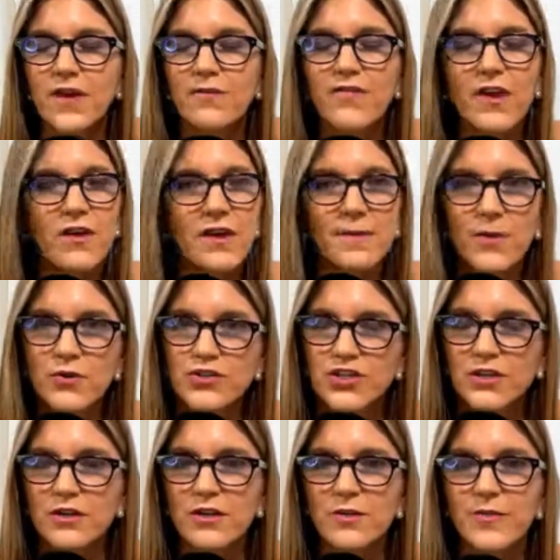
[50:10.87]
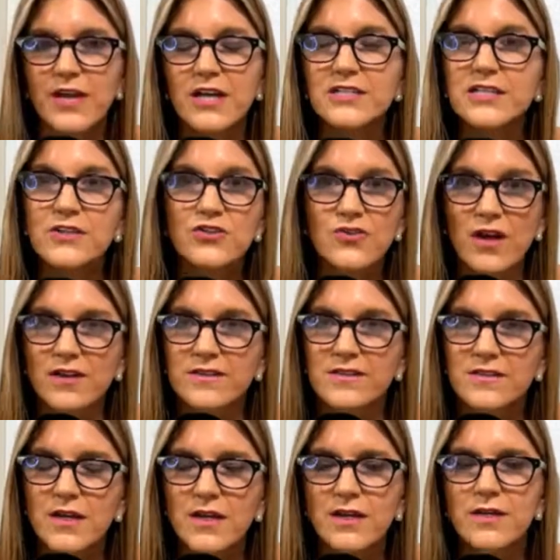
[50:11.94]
very emotional because of the drugs.